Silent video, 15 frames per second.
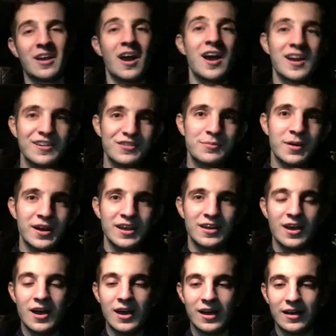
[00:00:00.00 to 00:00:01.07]
All right,
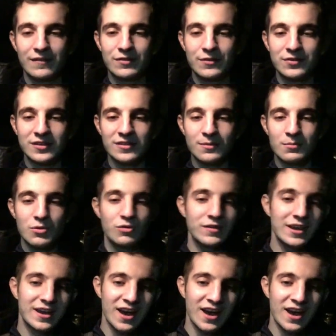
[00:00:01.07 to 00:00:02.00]
everybody, if you've seen the movie,